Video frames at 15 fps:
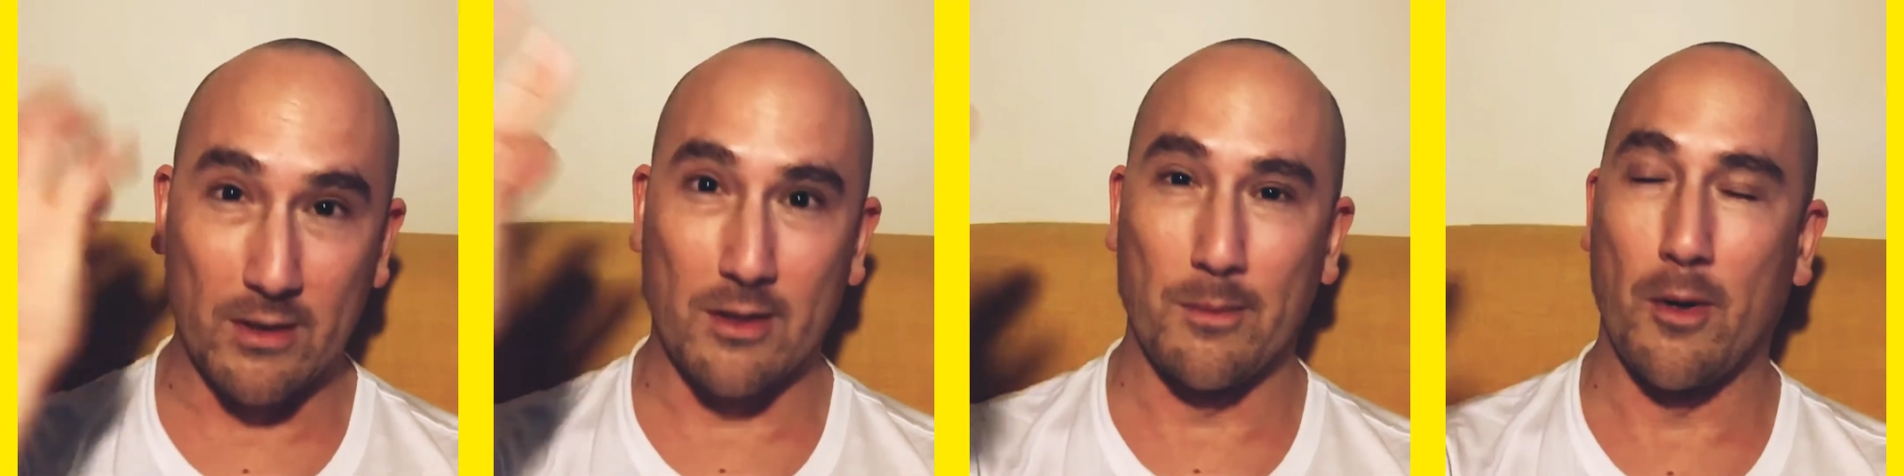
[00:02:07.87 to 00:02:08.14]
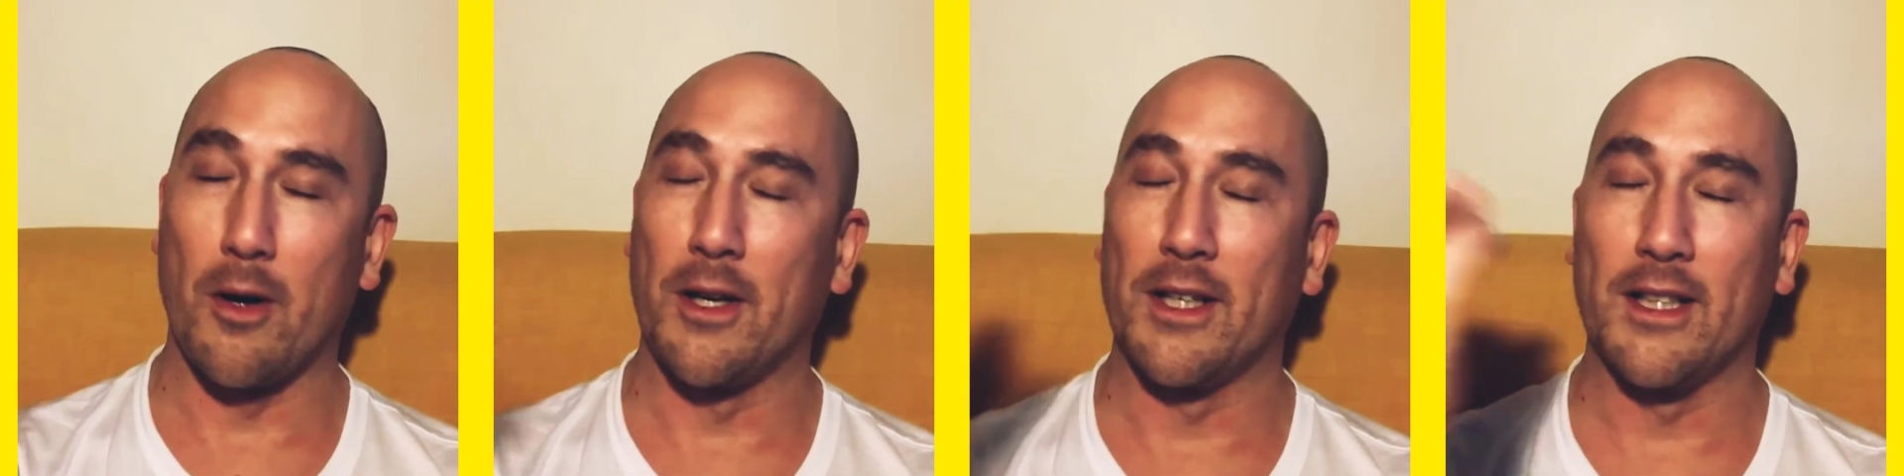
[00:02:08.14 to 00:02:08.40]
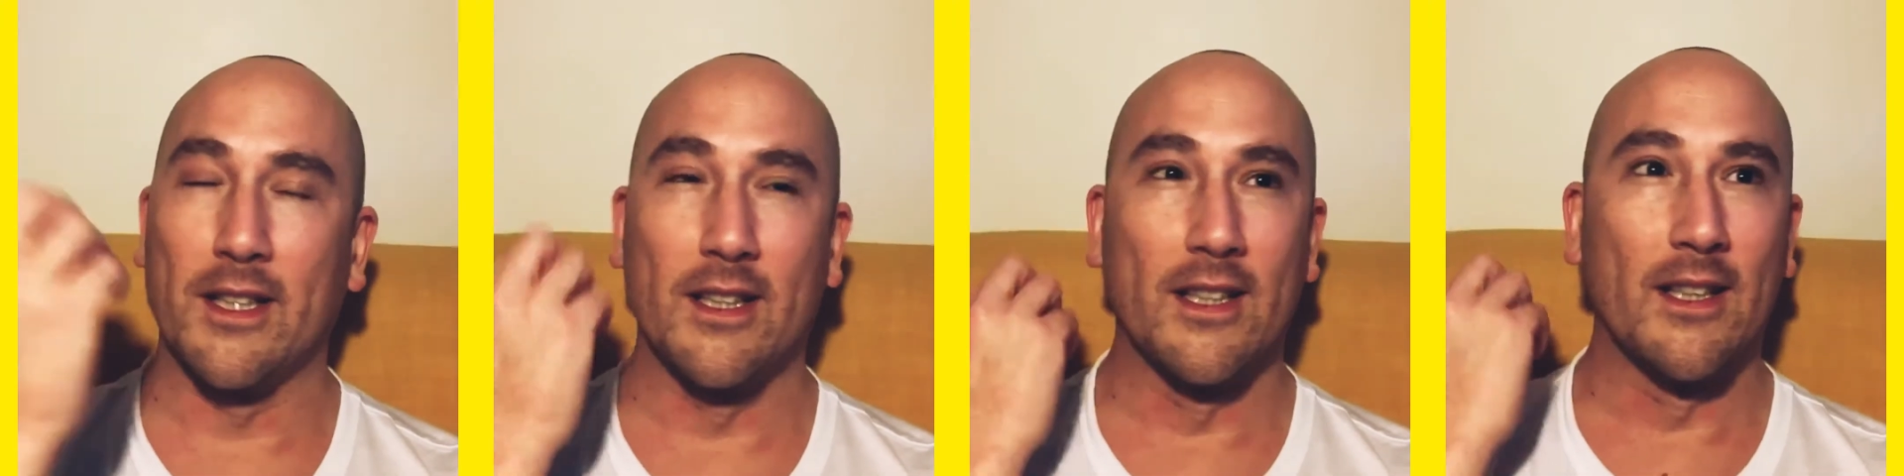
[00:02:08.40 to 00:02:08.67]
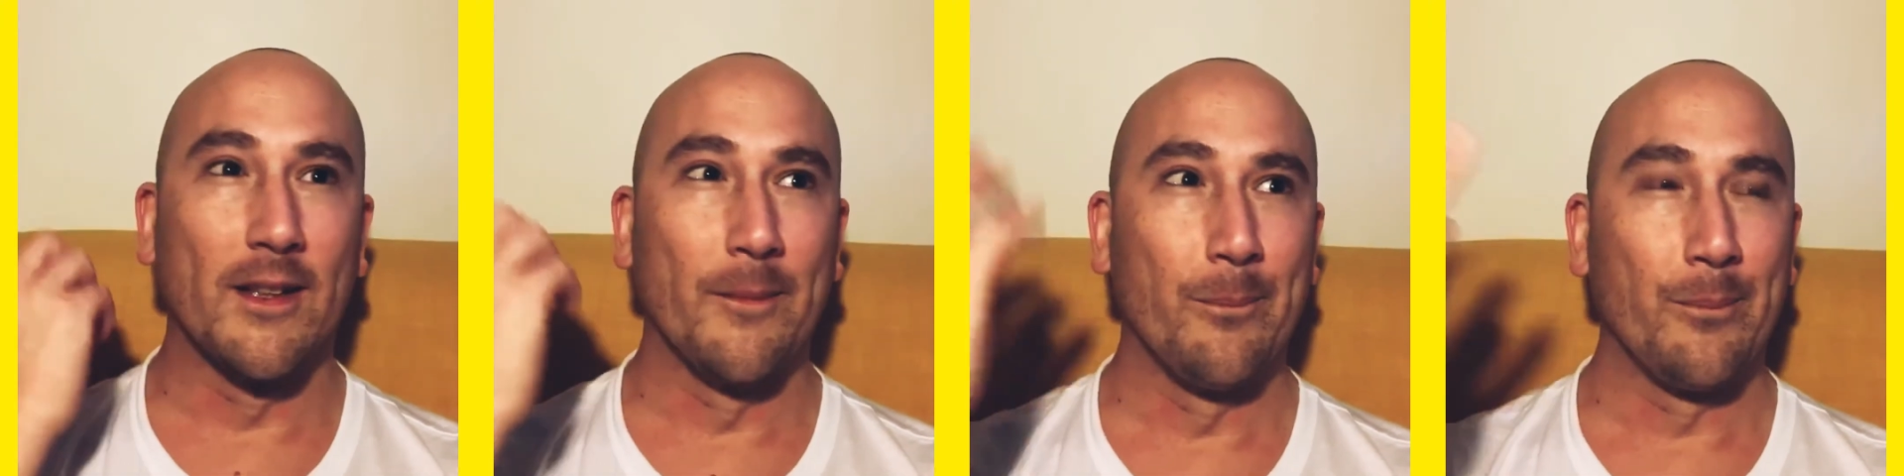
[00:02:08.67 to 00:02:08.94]

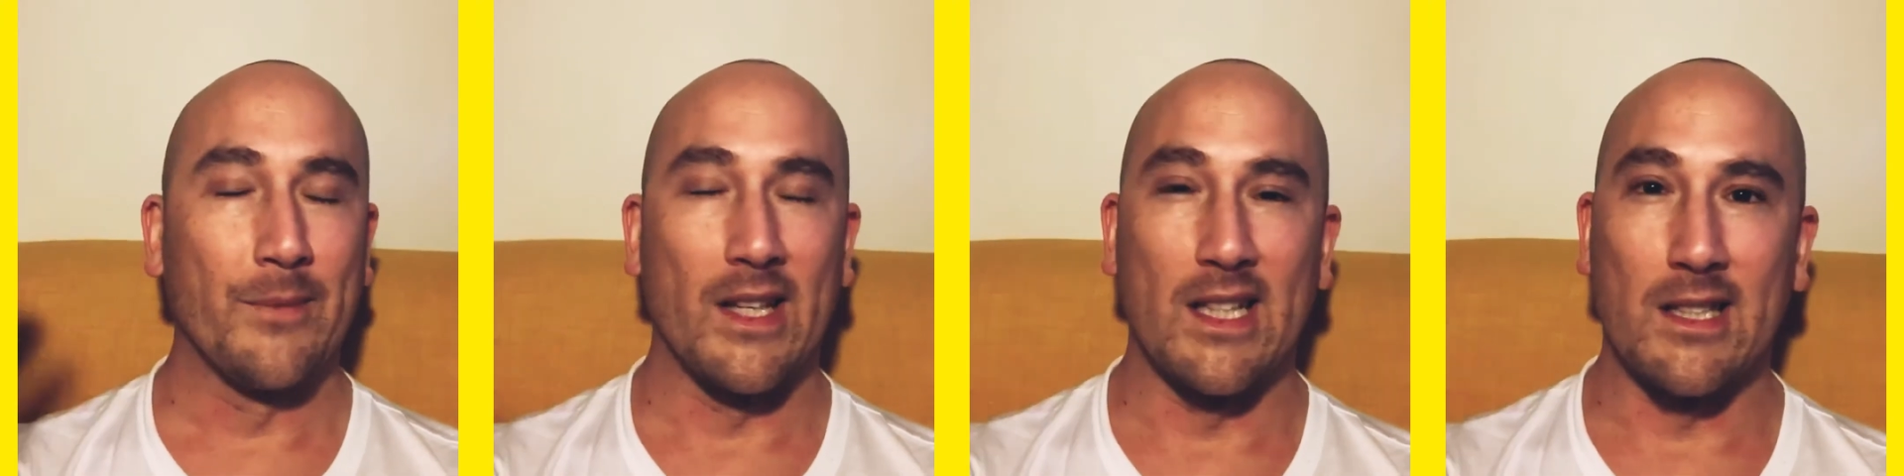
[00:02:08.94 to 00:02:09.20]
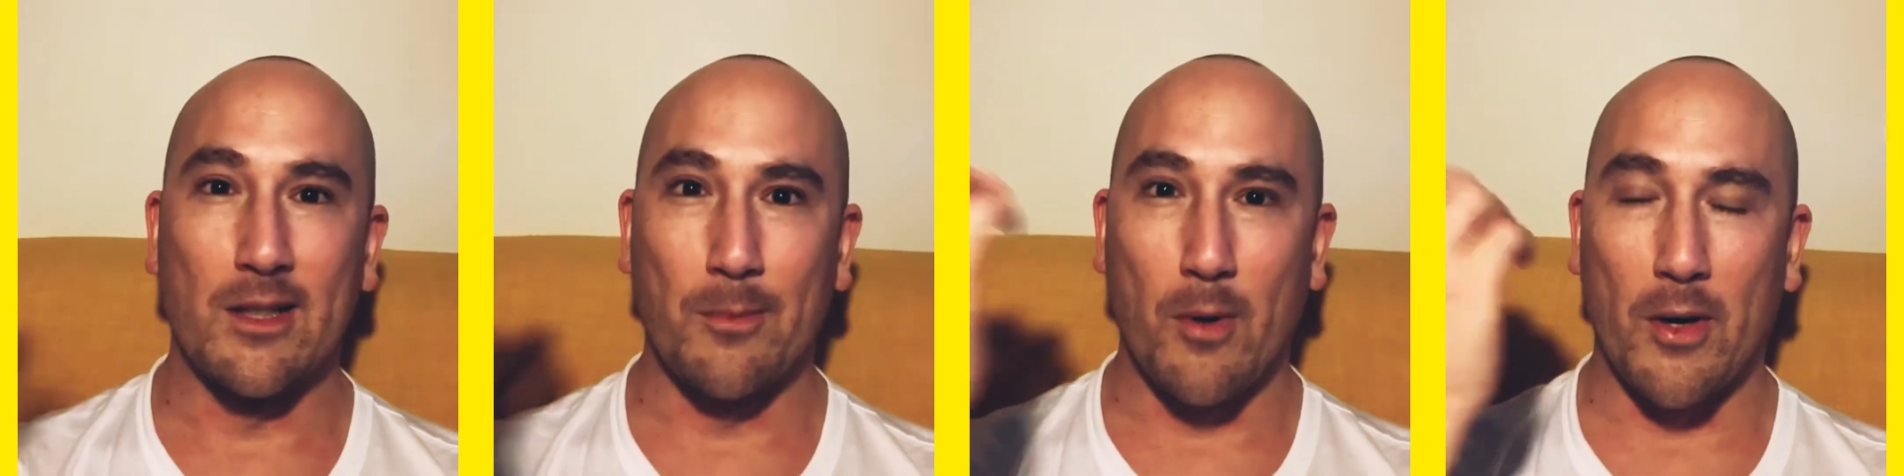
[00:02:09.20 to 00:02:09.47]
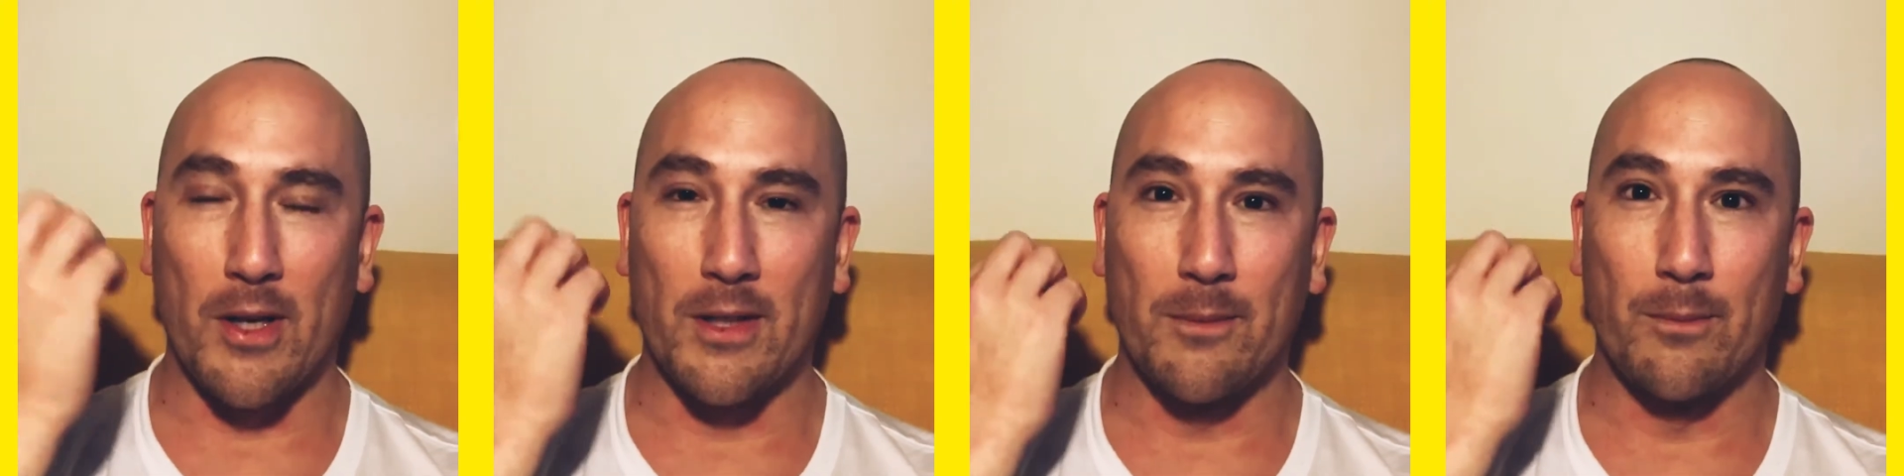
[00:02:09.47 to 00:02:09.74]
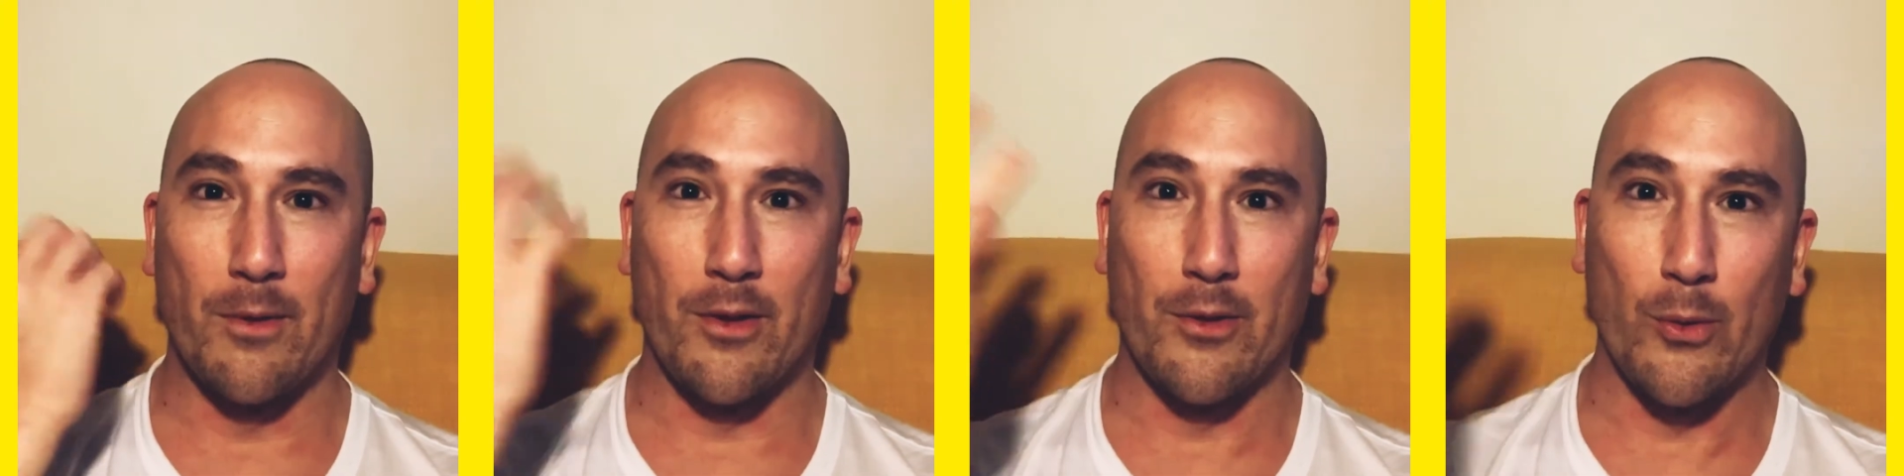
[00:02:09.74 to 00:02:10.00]
my
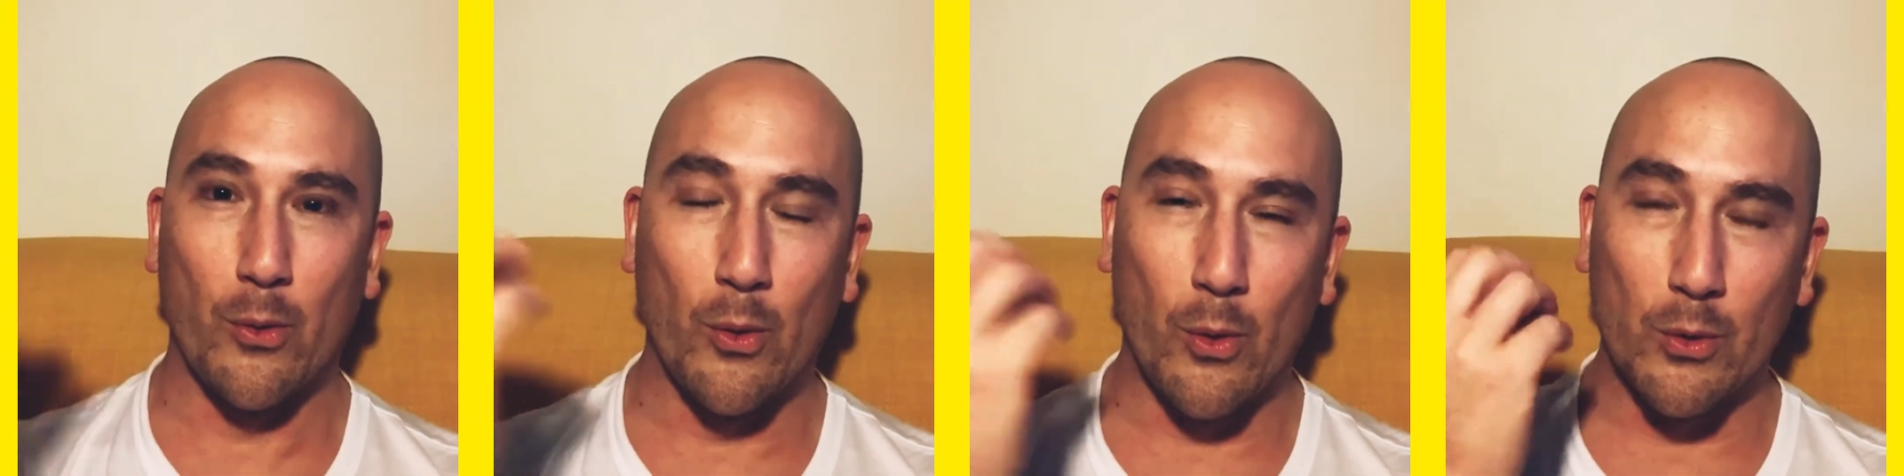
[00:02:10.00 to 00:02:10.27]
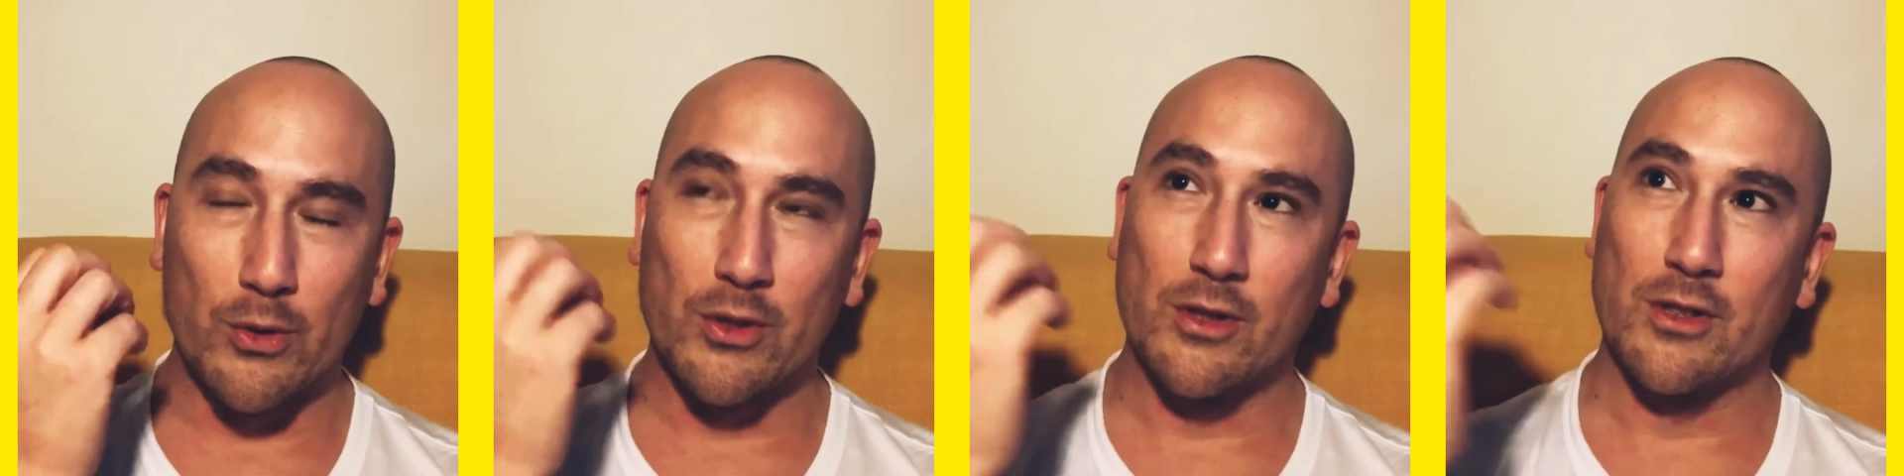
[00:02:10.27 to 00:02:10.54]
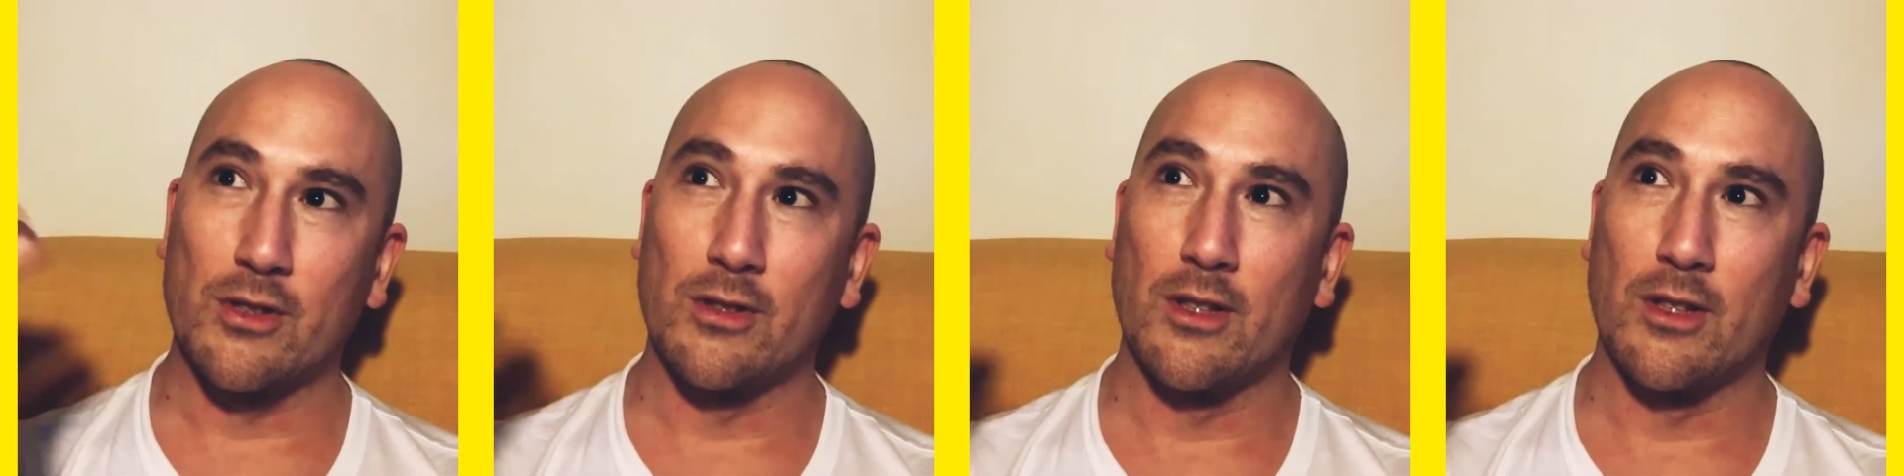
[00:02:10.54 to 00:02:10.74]
thoughts.